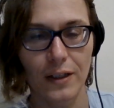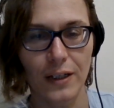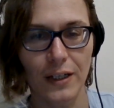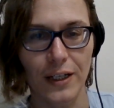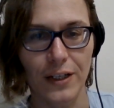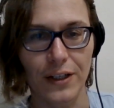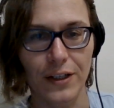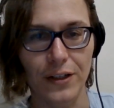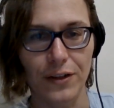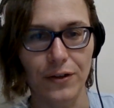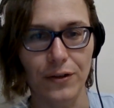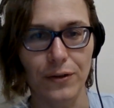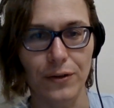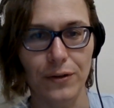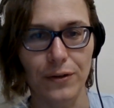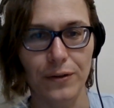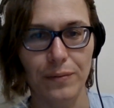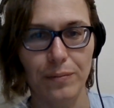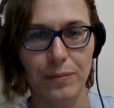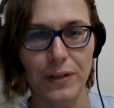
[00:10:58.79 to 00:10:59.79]
and
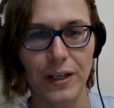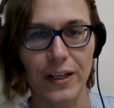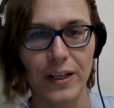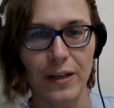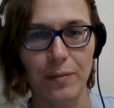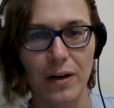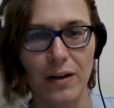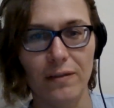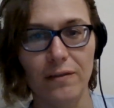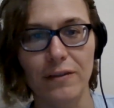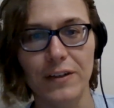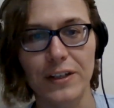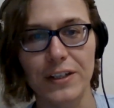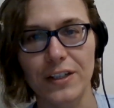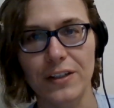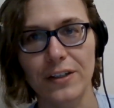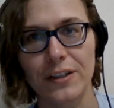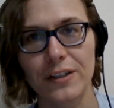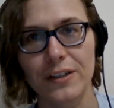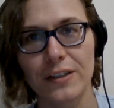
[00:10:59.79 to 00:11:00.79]
you play them off of each
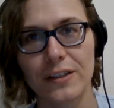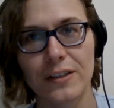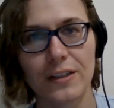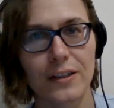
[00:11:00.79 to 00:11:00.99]
other.